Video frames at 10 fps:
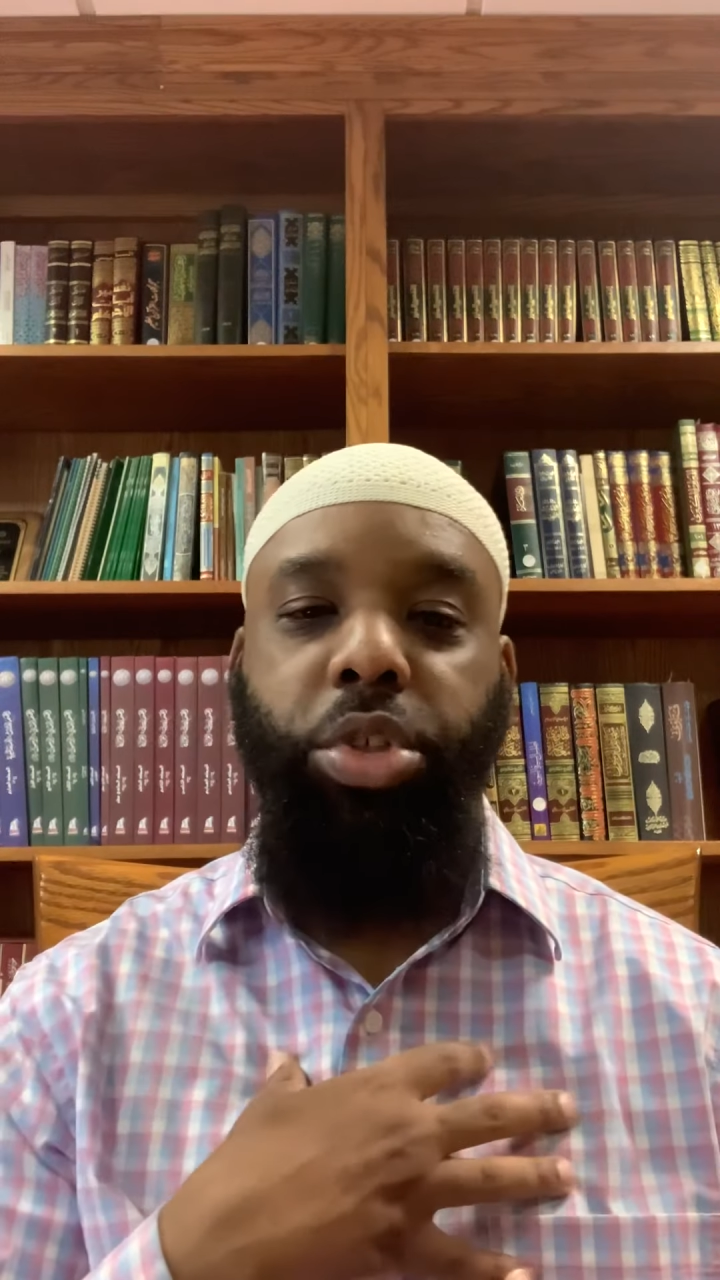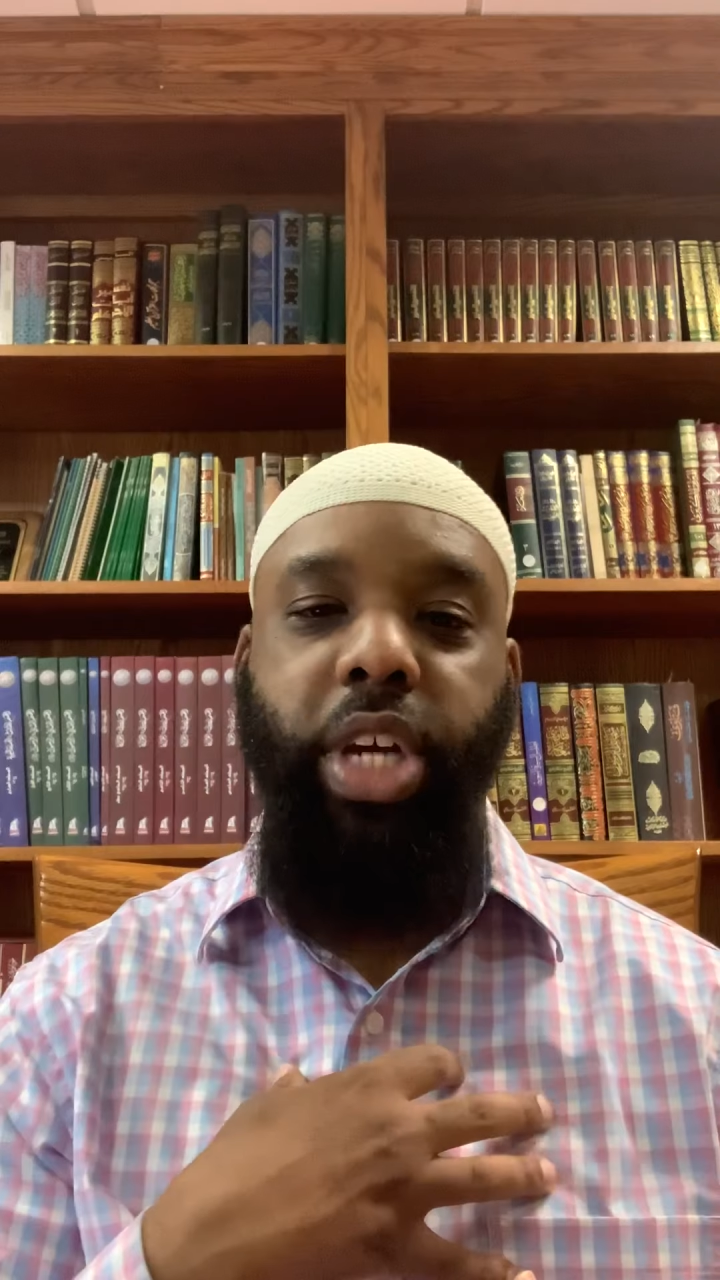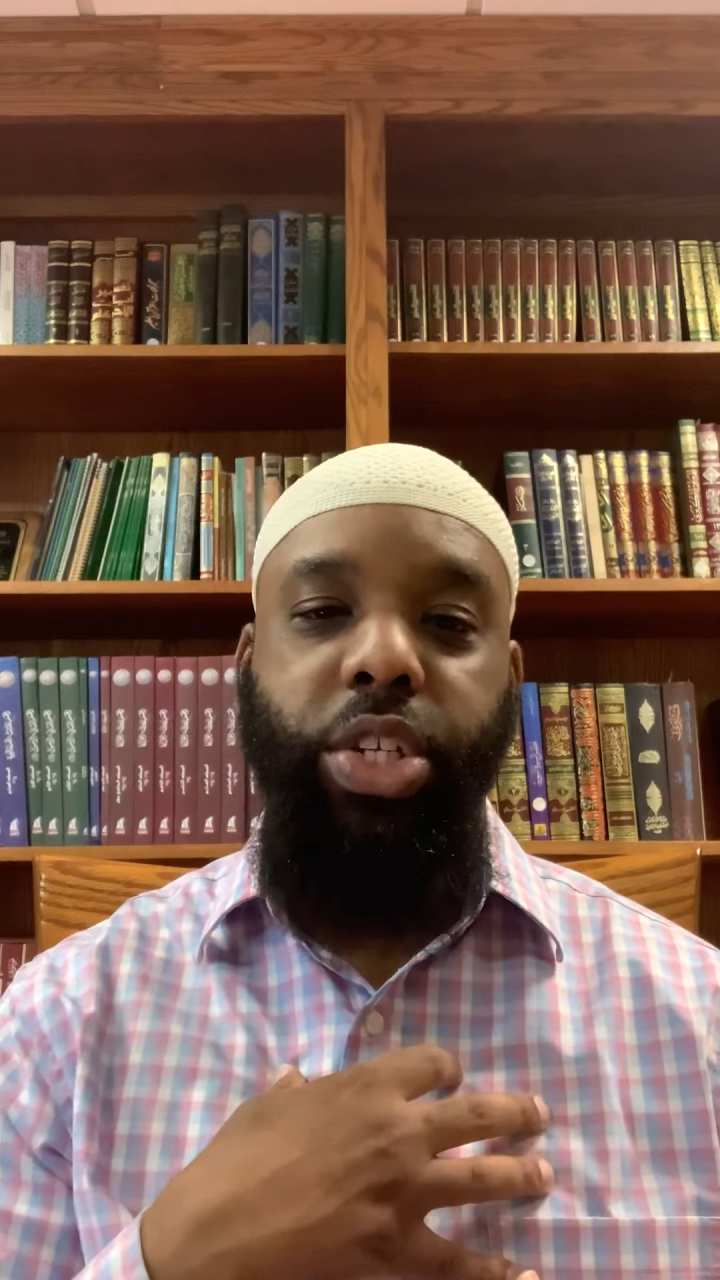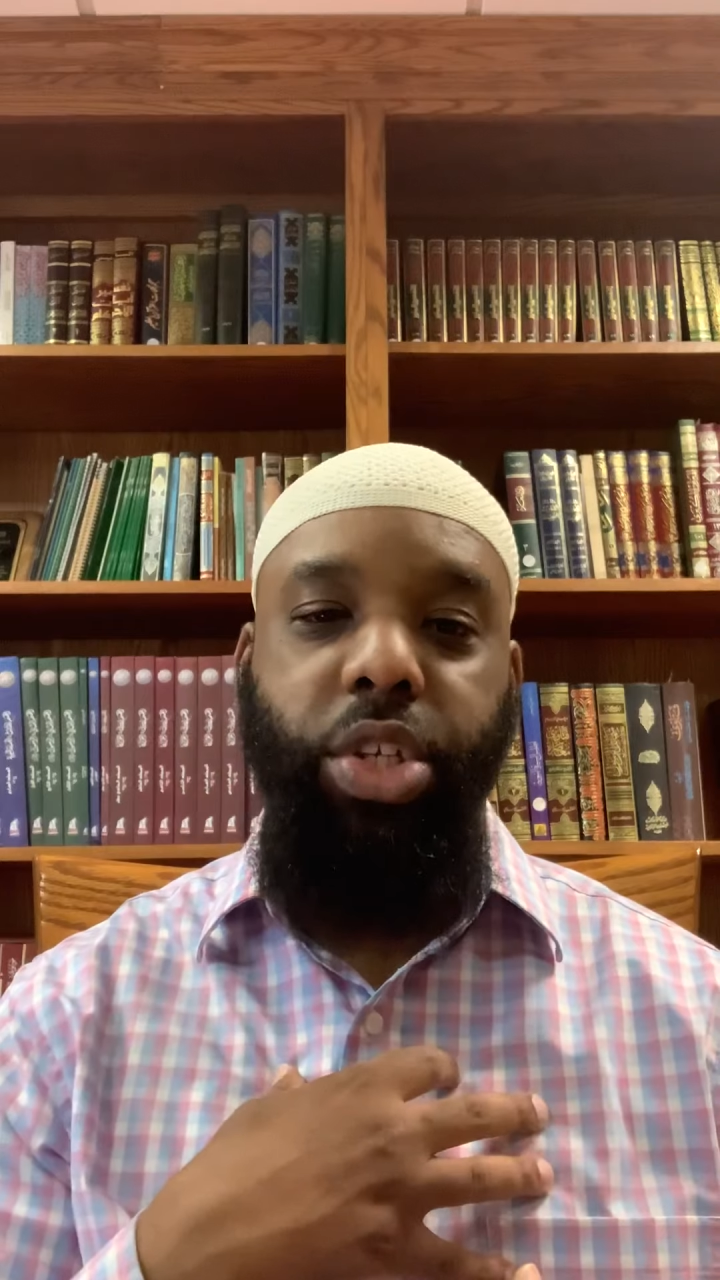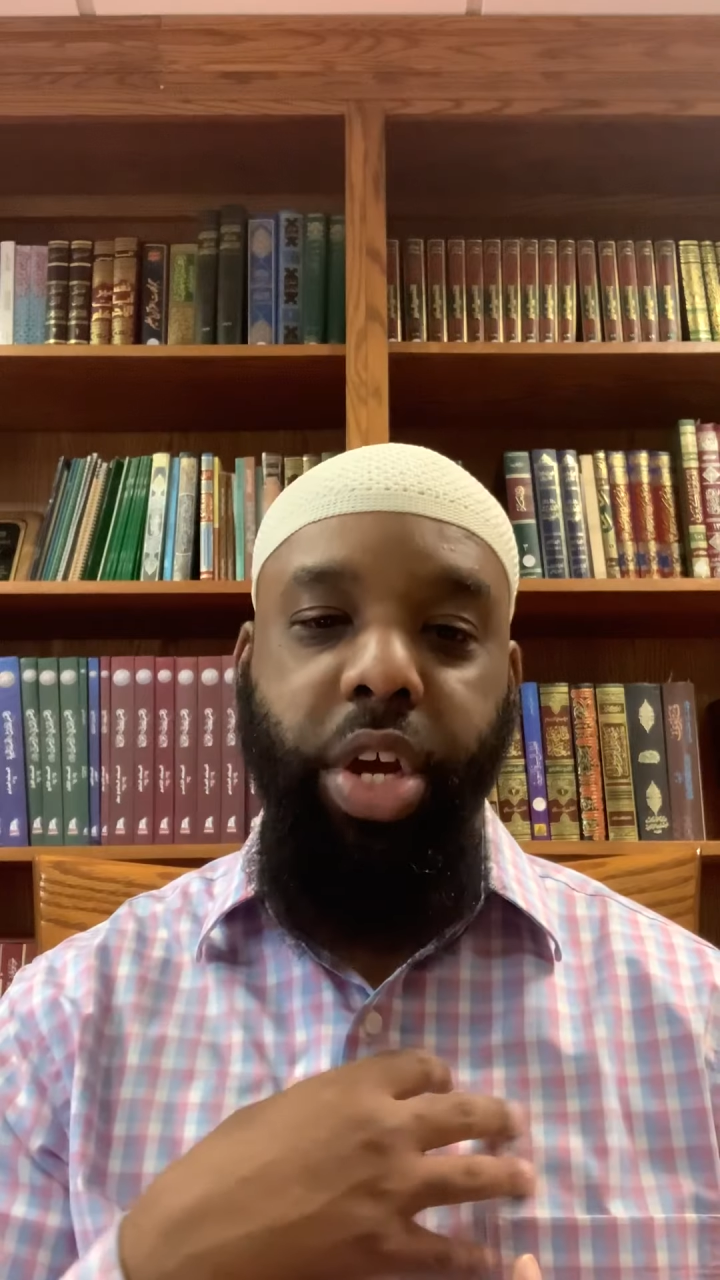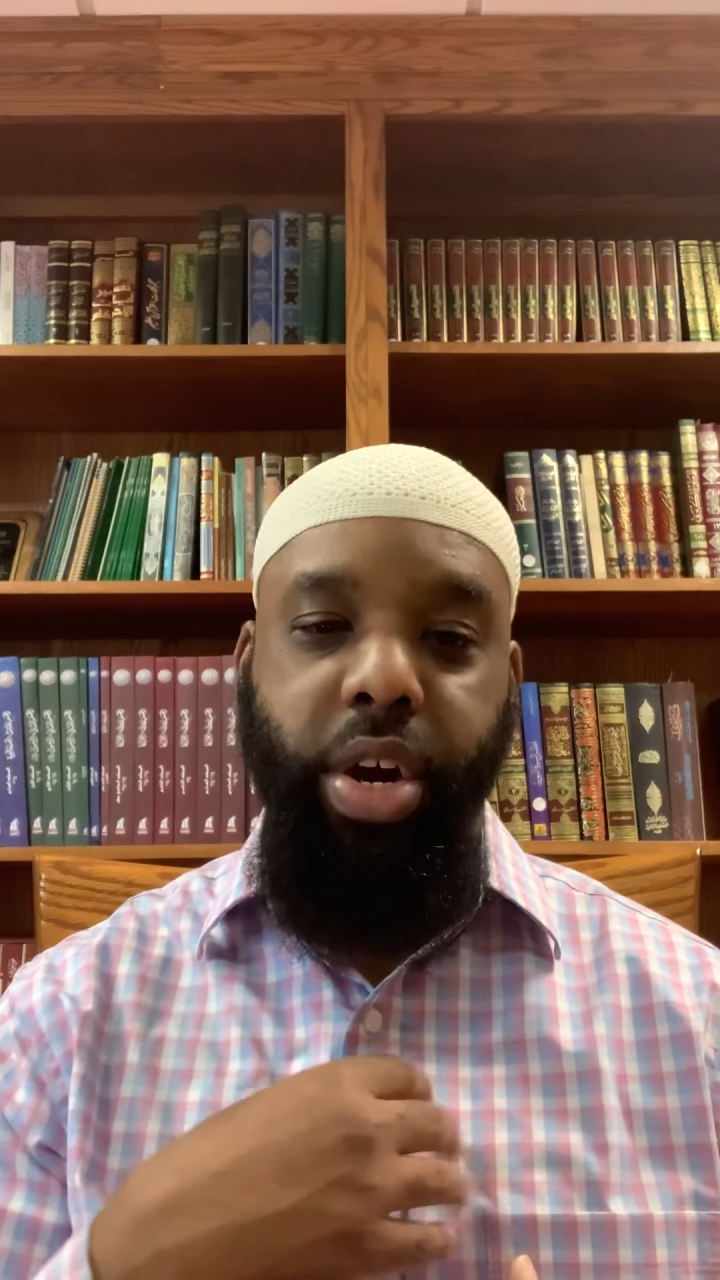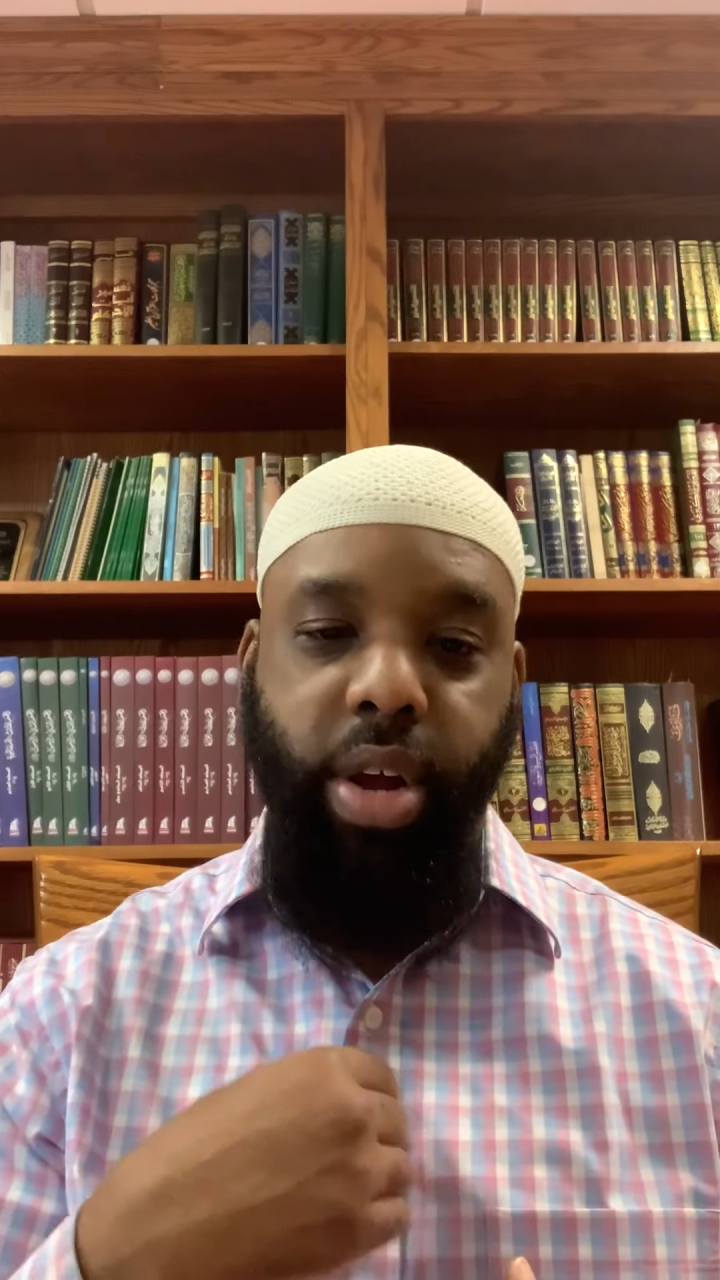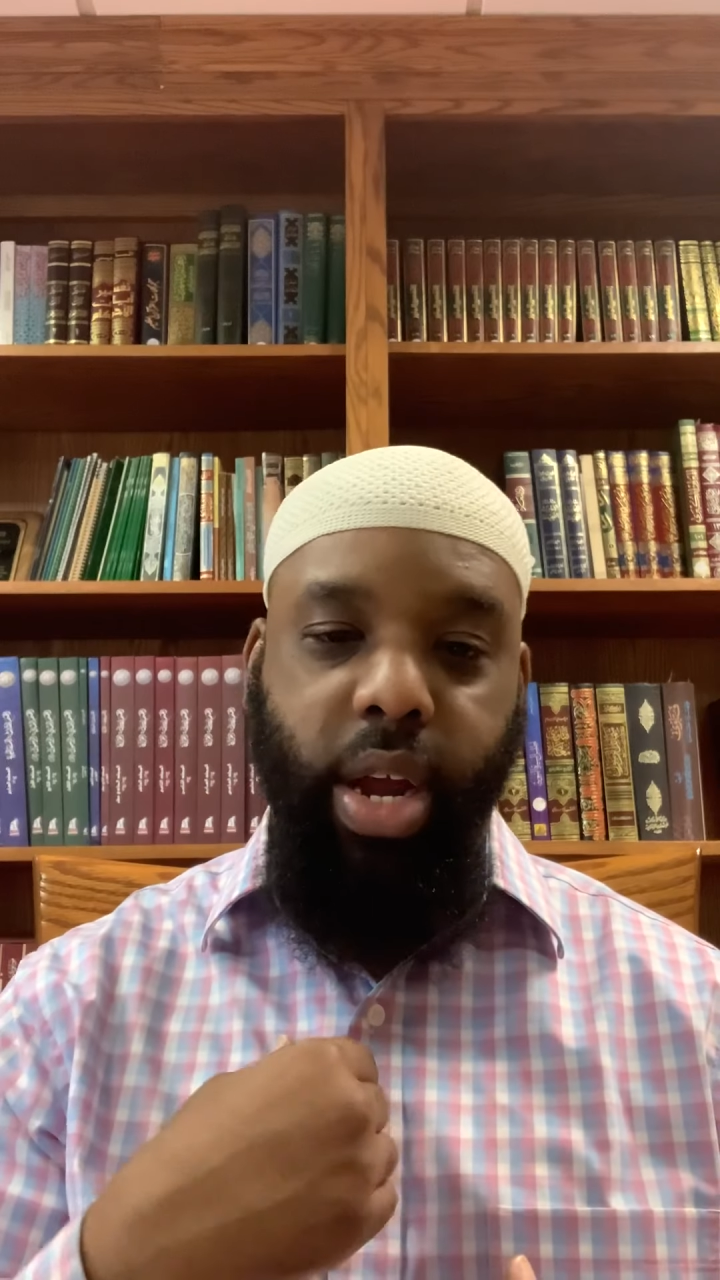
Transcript: chest hair